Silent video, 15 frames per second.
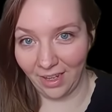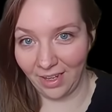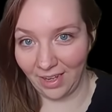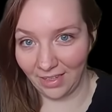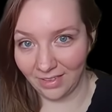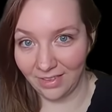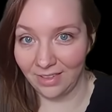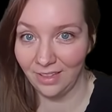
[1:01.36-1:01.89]

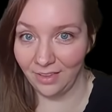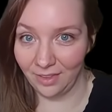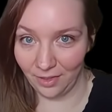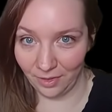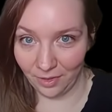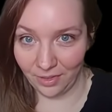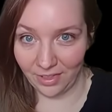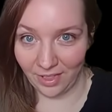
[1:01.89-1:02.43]
against
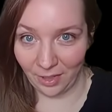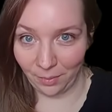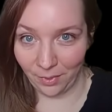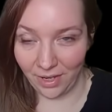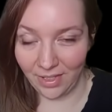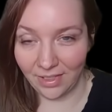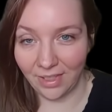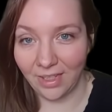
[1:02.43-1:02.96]
the sitting
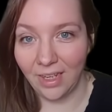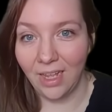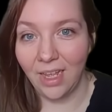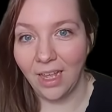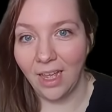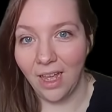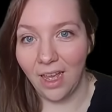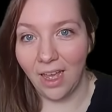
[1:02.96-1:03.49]
president,
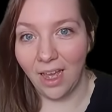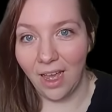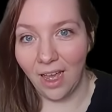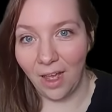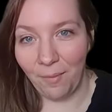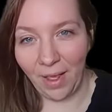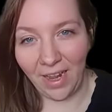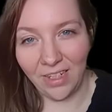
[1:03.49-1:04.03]

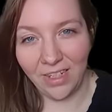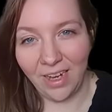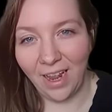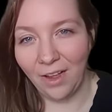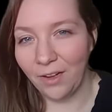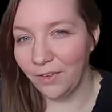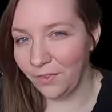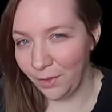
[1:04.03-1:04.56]
imagine
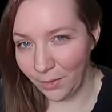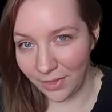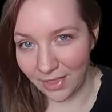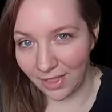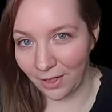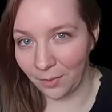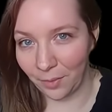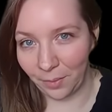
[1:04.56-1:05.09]
how
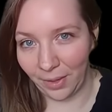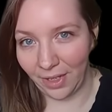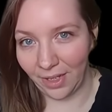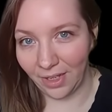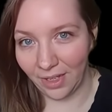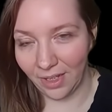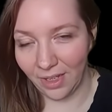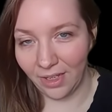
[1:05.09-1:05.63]
confusing it would
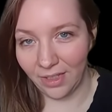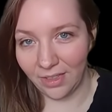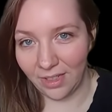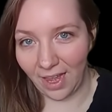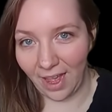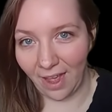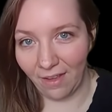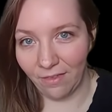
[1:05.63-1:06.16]
be to
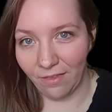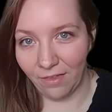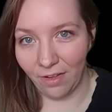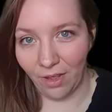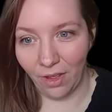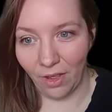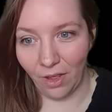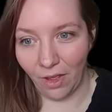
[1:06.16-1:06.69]
have
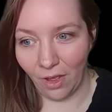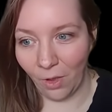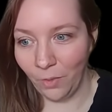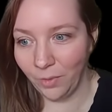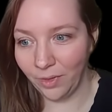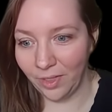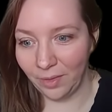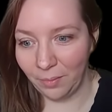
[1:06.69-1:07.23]

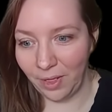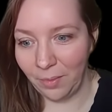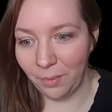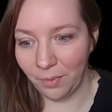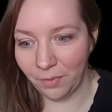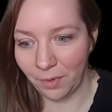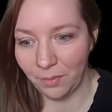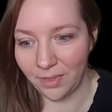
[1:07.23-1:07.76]
only
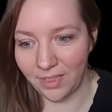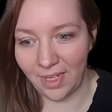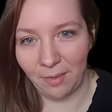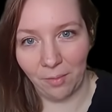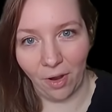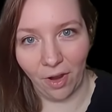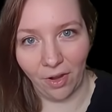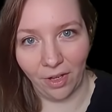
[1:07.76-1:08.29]
people from the same
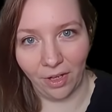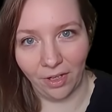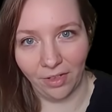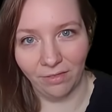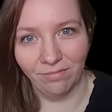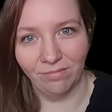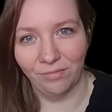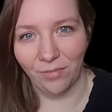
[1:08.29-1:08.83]
party
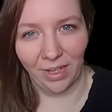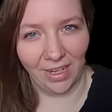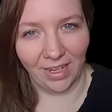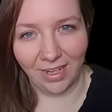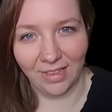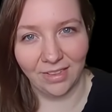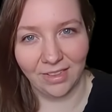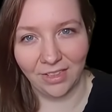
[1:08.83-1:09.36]
running
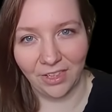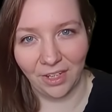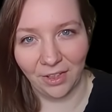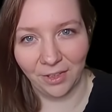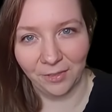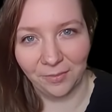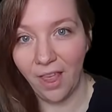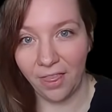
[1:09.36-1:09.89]
against each
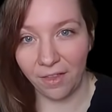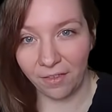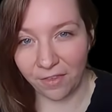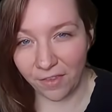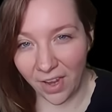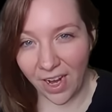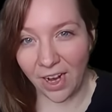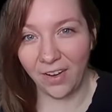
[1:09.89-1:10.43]
other. The
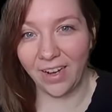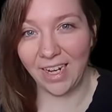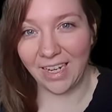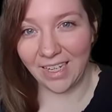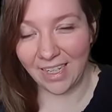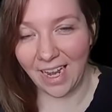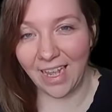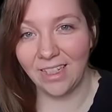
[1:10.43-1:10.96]
very
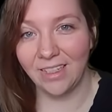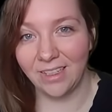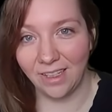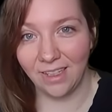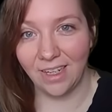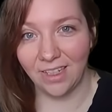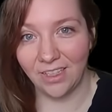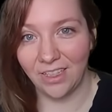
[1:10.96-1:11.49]
next
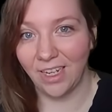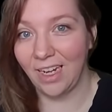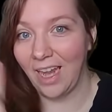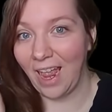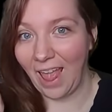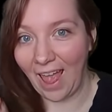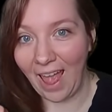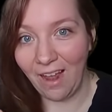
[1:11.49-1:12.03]
election
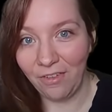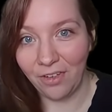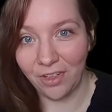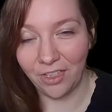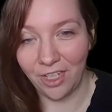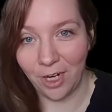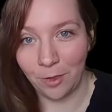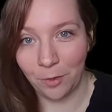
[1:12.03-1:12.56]
after
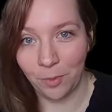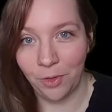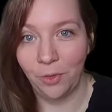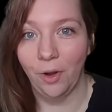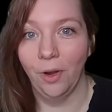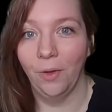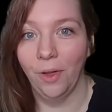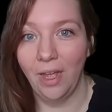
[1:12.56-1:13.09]
James
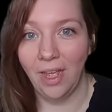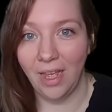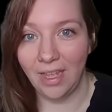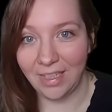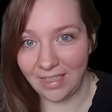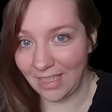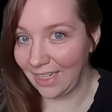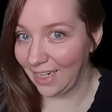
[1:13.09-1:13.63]
Monroe
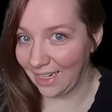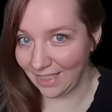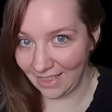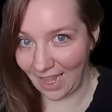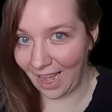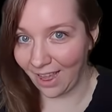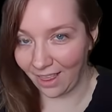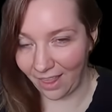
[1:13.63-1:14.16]
did
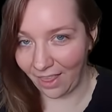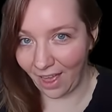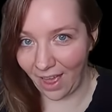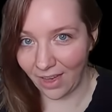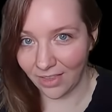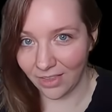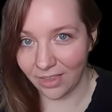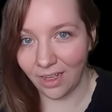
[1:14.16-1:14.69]
exactly
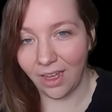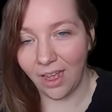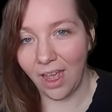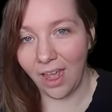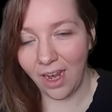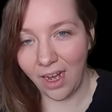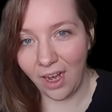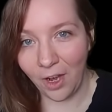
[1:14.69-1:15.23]
that.
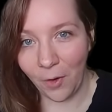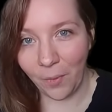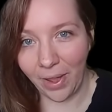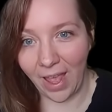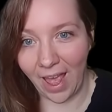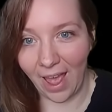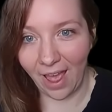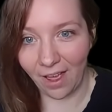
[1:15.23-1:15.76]
Here we
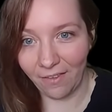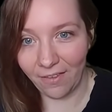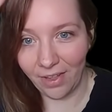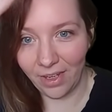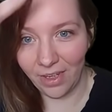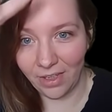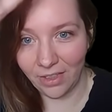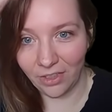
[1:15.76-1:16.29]
have
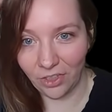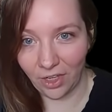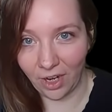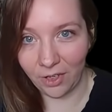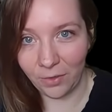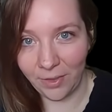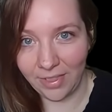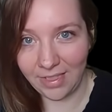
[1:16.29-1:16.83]
John
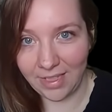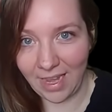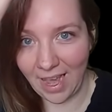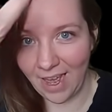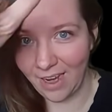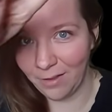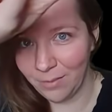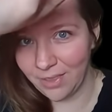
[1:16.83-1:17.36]
Quincy
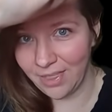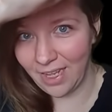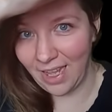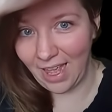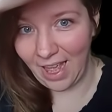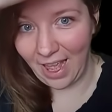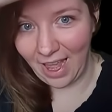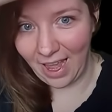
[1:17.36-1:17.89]
Adams
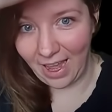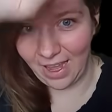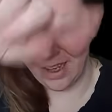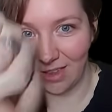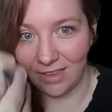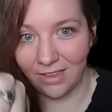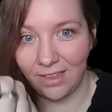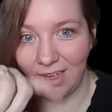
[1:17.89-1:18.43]

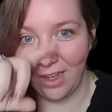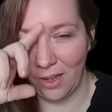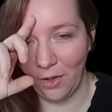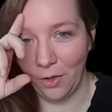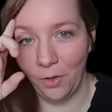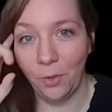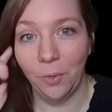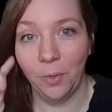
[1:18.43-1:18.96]
and
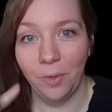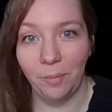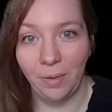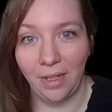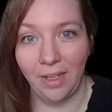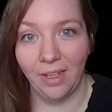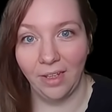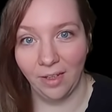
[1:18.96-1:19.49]
who would
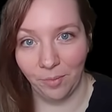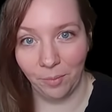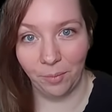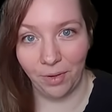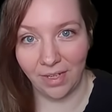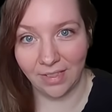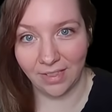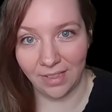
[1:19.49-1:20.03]
be
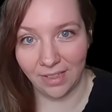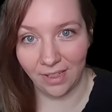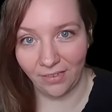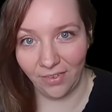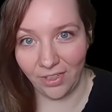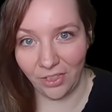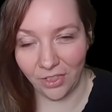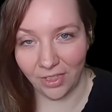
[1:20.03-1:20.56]
president
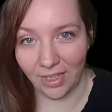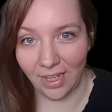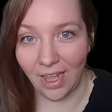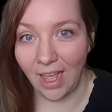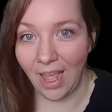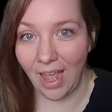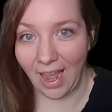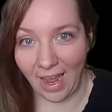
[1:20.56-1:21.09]
eventually,
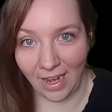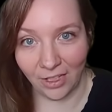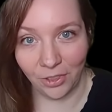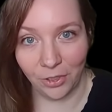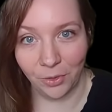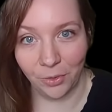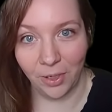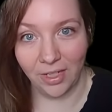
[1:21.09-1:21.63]

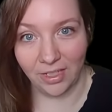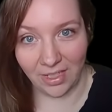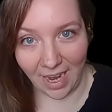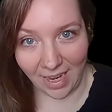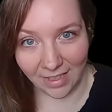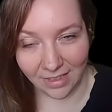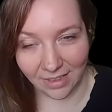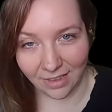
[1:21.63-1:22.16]
Andrew
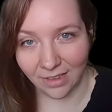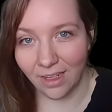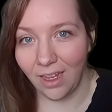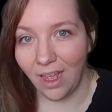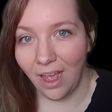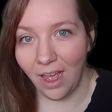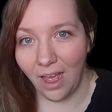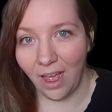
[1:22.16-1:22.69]
Jackson.
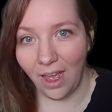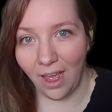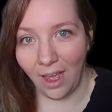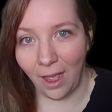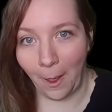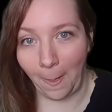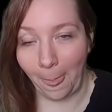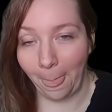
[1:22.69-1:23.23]

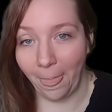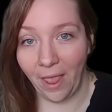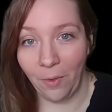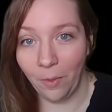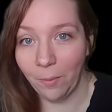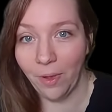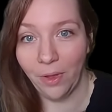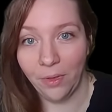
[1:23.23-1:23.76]
They were
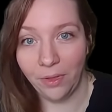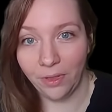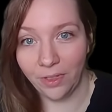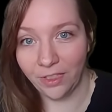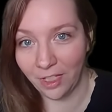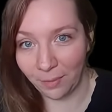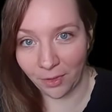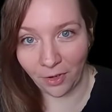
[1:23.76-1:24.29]
both
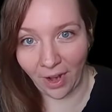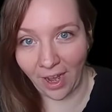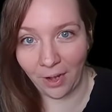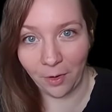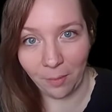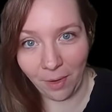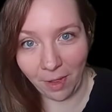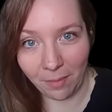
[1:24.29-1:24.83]
Democratic
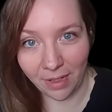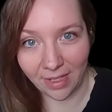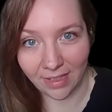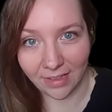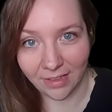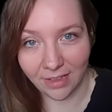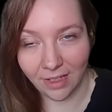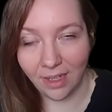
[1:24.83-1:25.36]

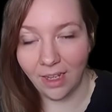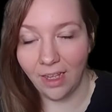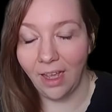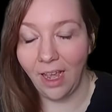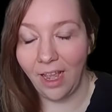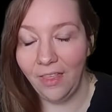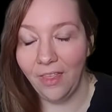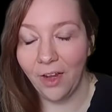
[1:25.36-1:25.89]
Republicans.
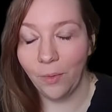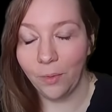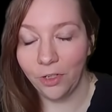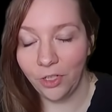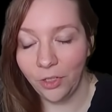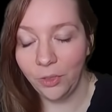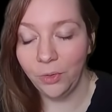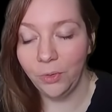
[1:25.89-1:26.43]
And there were
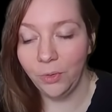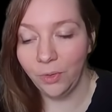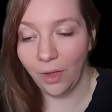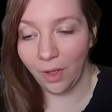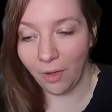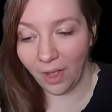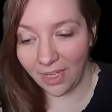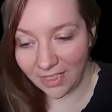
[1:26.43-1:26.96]
two
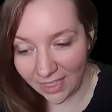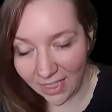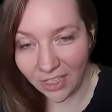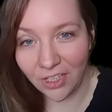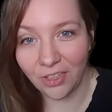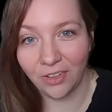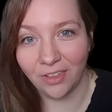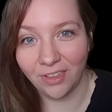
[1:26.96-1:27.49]

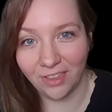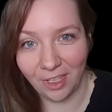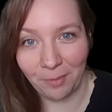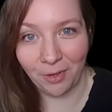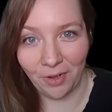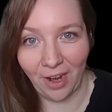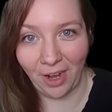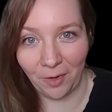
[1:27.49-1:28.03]
additional
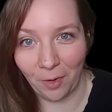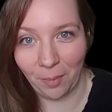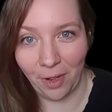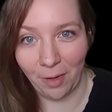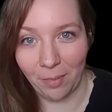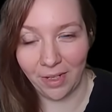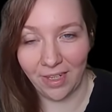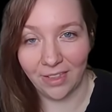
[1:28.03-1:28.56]
Democratic
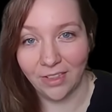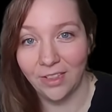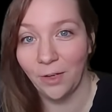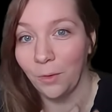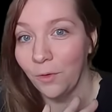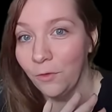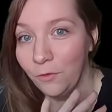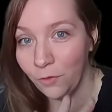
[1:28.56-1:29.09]
Republicans. There
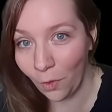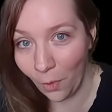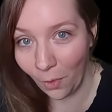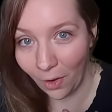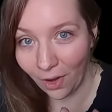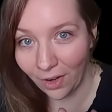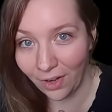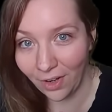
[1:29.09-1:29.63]
were
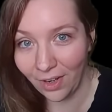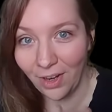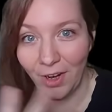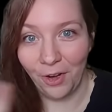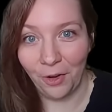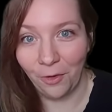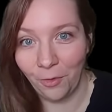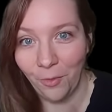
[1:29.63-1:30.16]
4
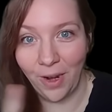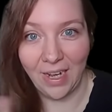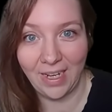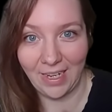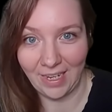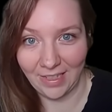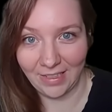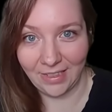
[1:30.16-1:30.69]
running
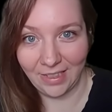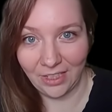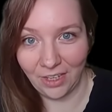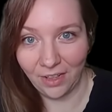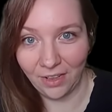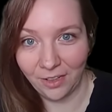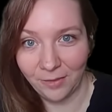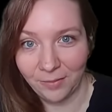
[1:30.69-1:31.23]
against each
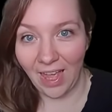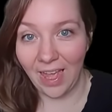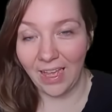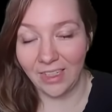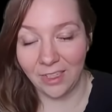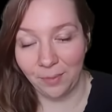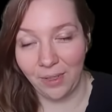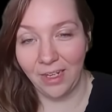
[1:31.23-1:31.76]
other.
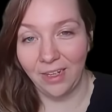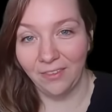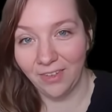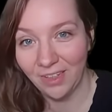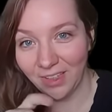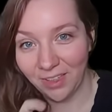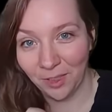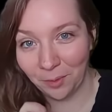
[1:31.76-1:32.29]
To be even
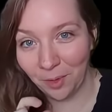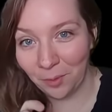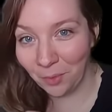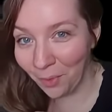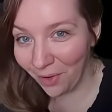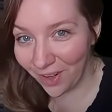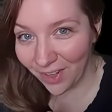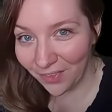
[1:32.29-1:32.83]
a little bit
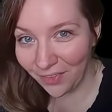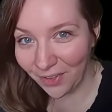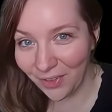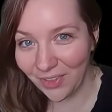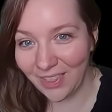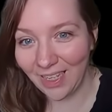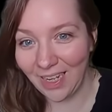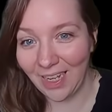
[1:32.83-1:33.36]
more
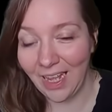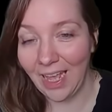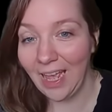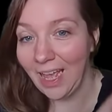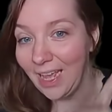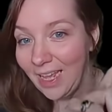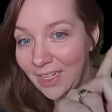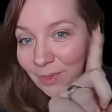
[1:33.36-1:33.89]
confusing
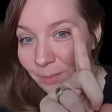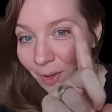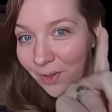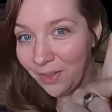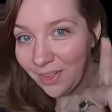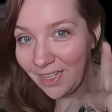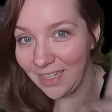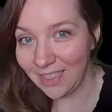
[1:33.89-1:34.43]
is both
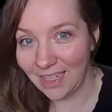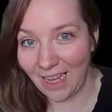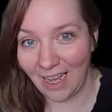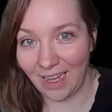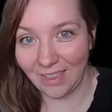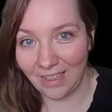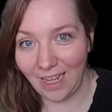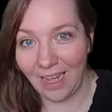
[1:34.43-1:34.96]
of these
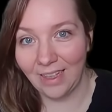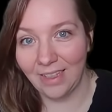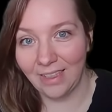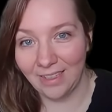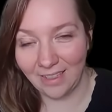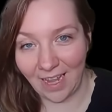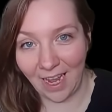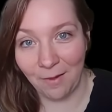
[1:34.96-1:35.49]
guys had the
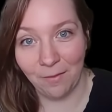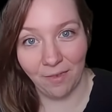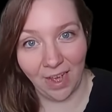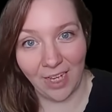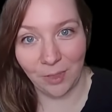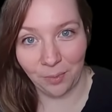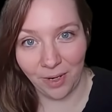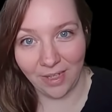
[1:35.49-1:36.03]
same
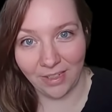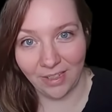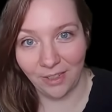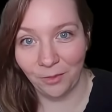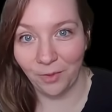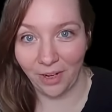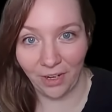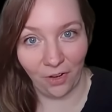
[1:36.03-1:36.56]
vice president
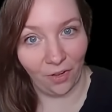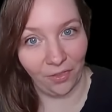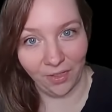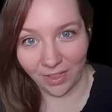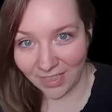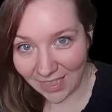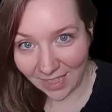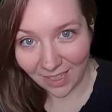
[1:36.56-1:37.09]
running on
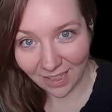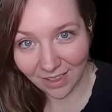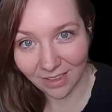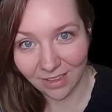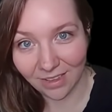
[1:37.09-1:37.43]
their ticket.